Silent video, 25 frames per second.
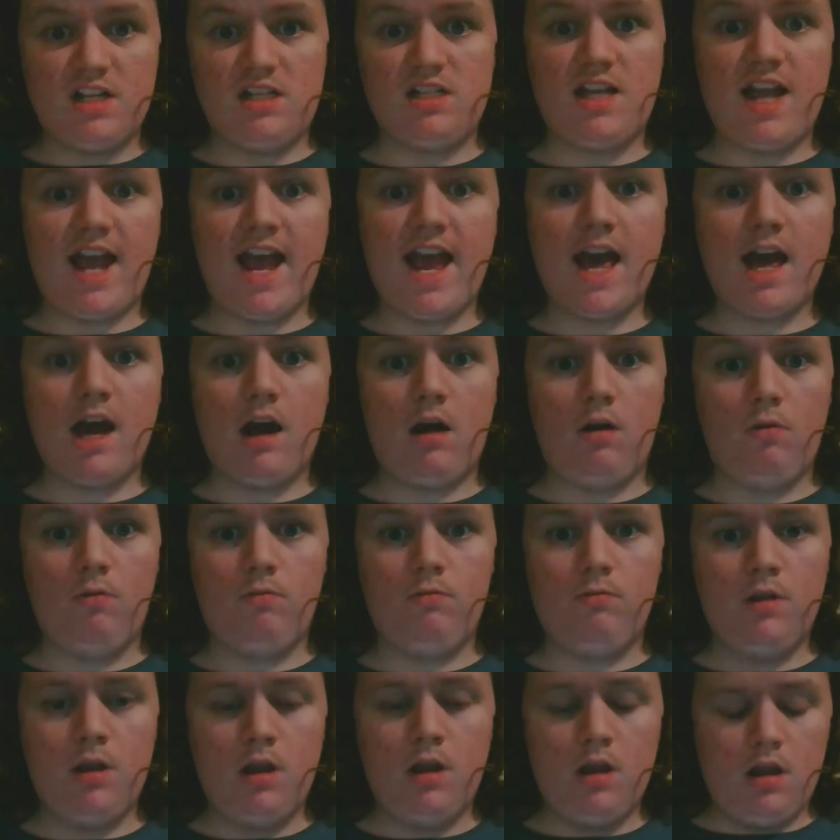town,
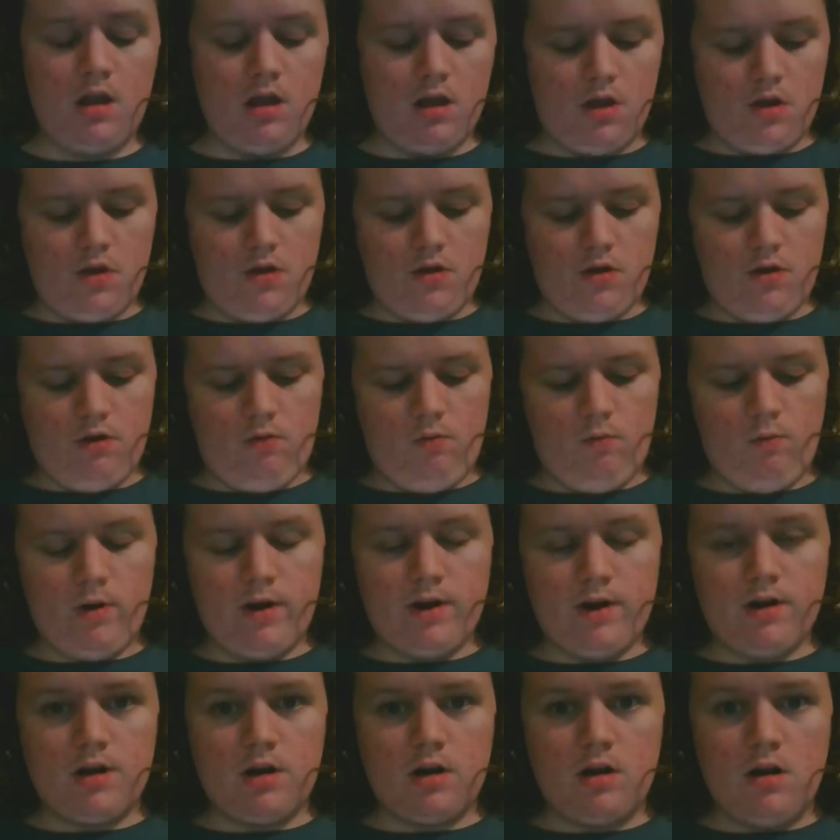
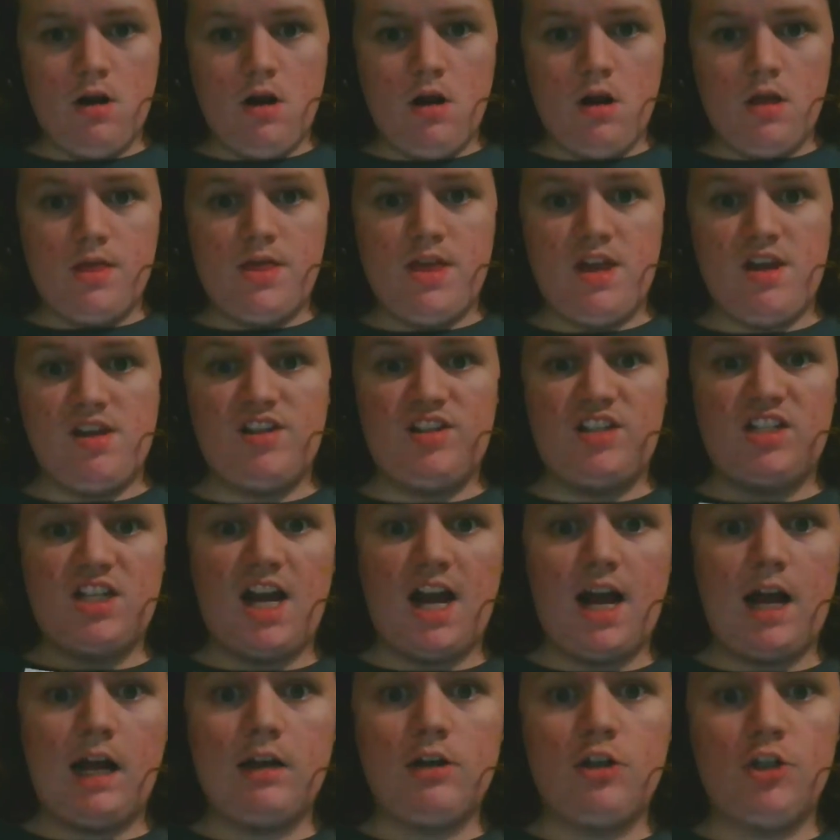where the
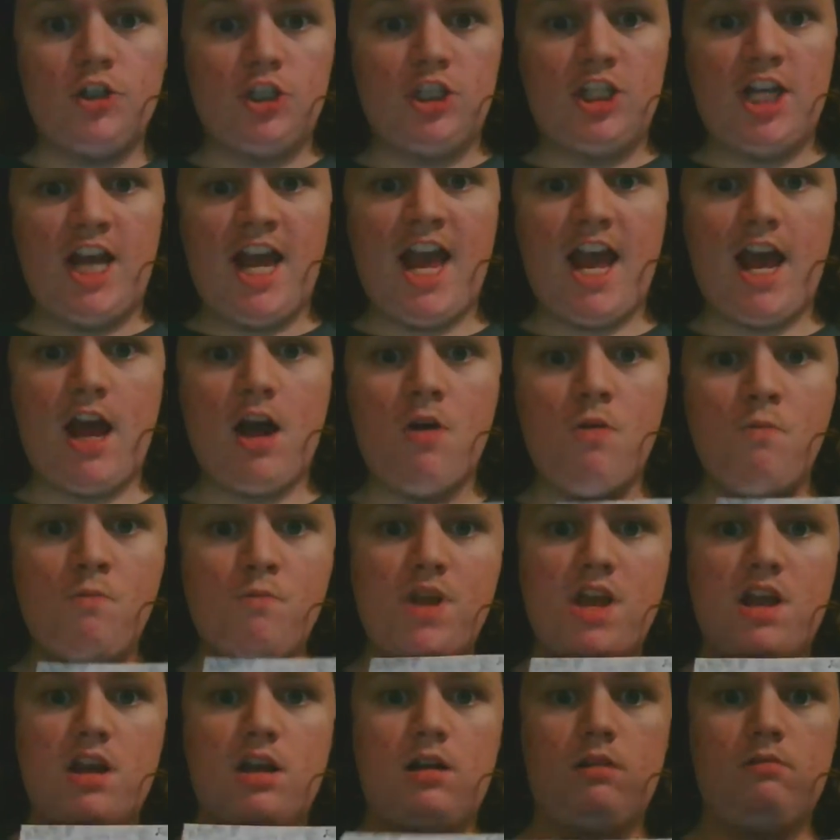entire town
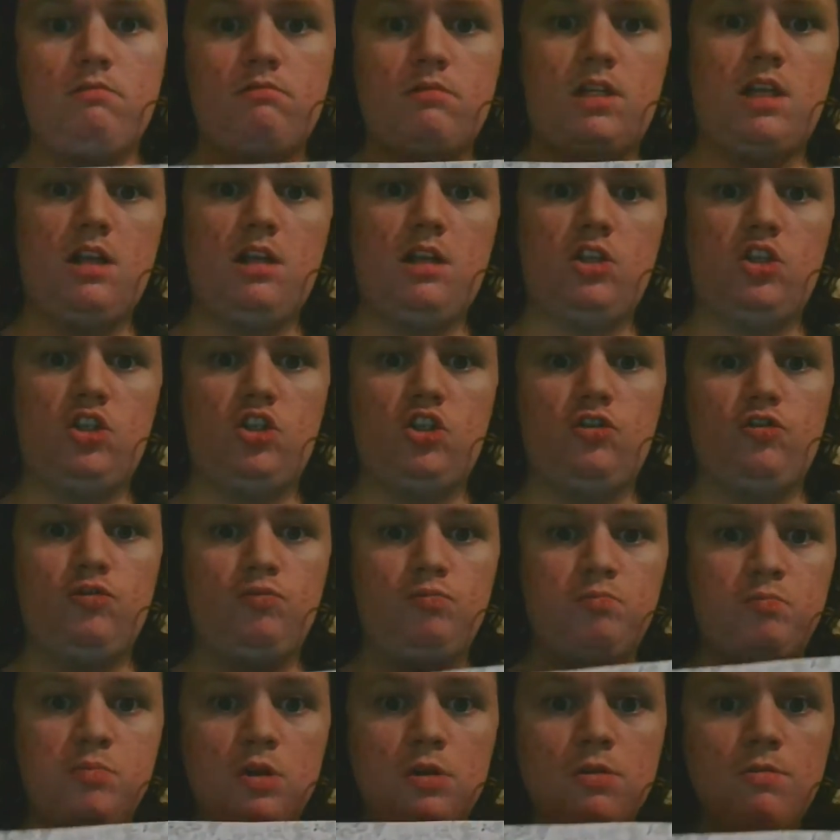becomes this
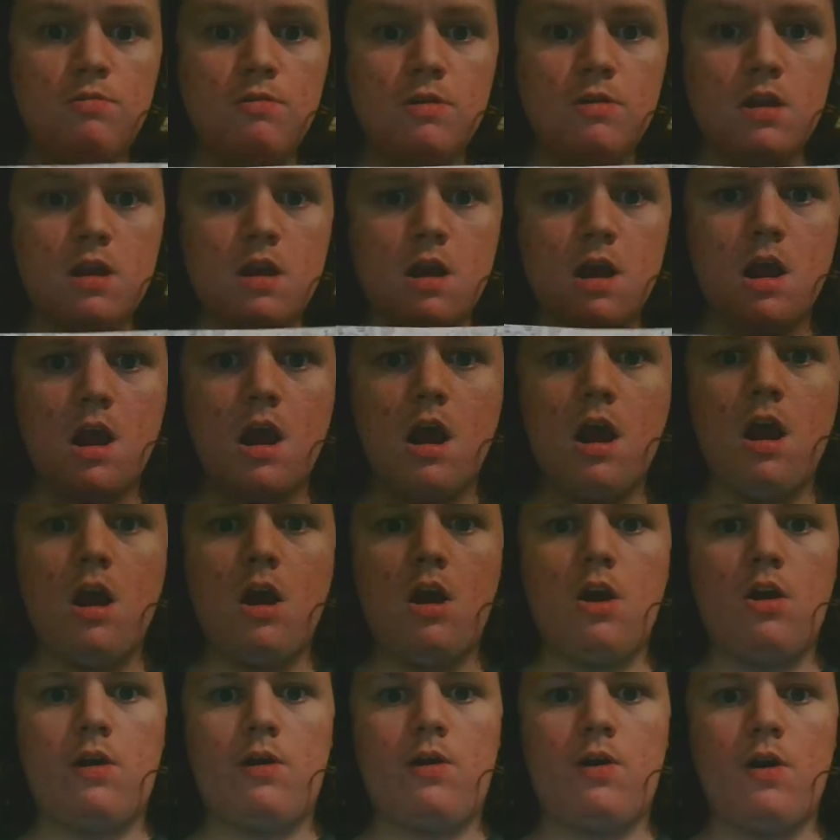spooky
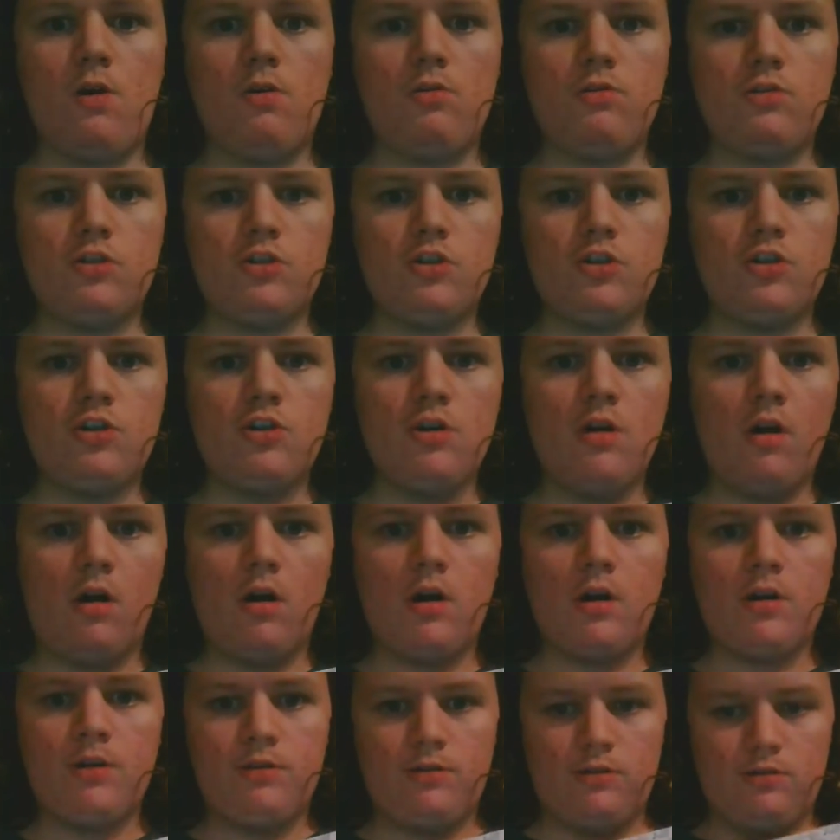ghost
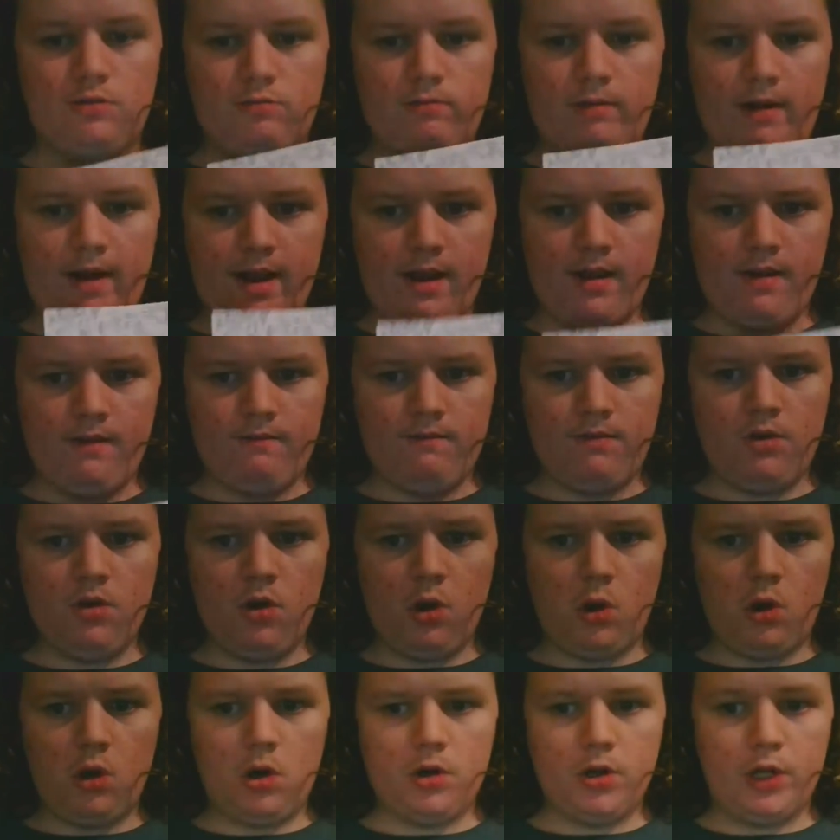yard,
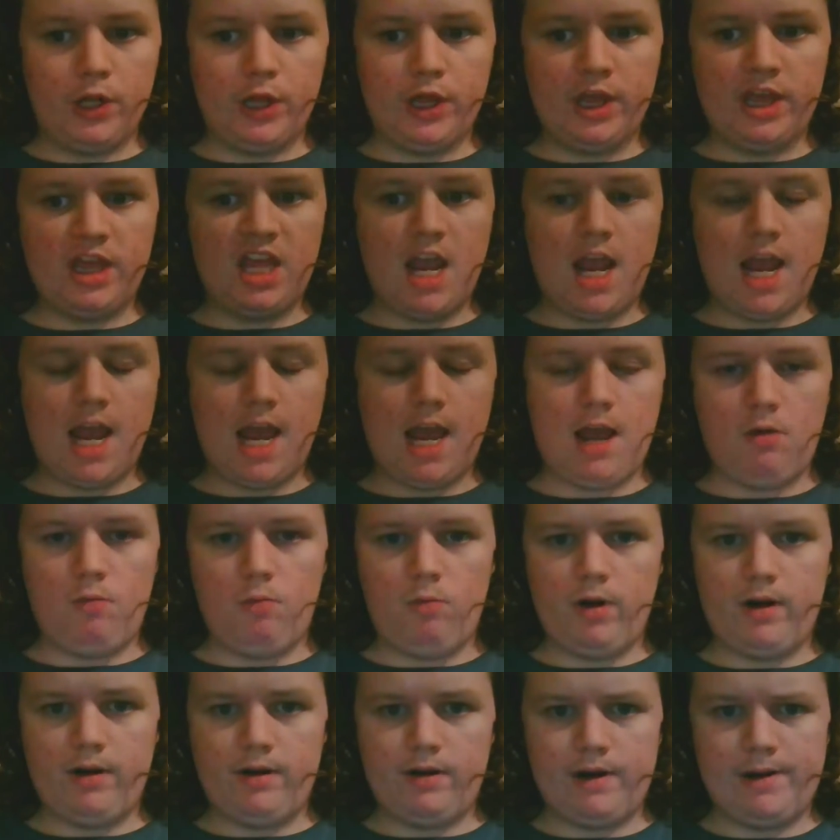graveyard thing
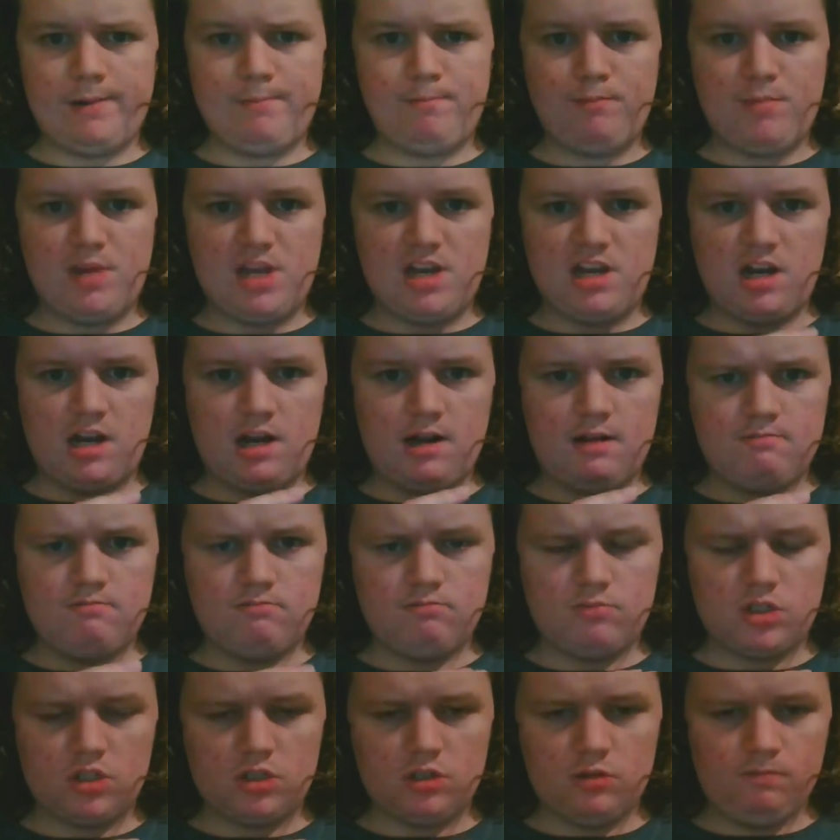where it
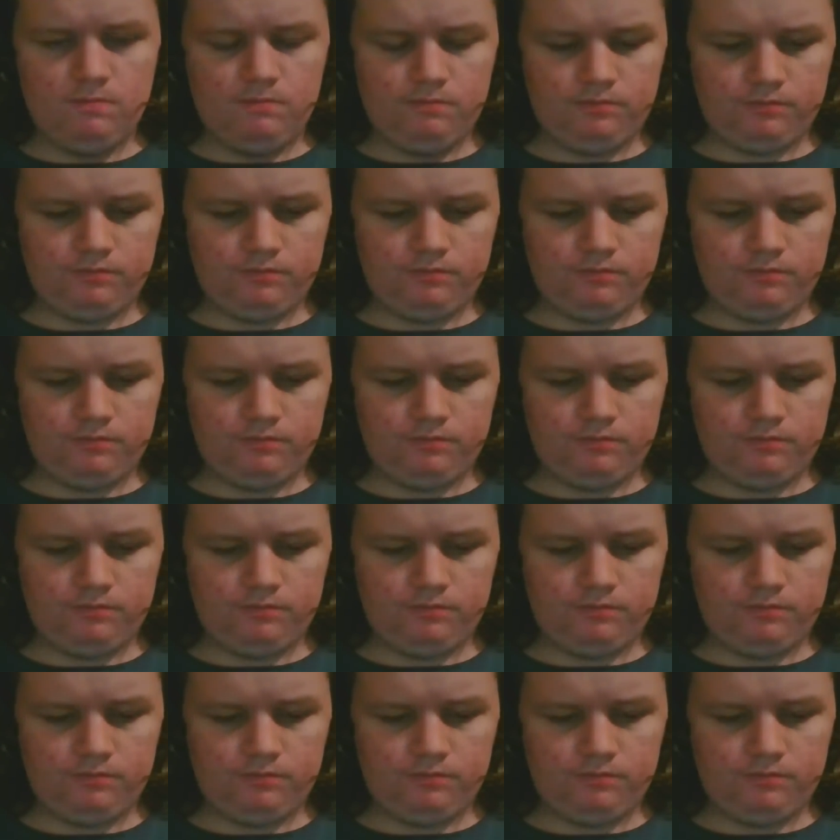becomes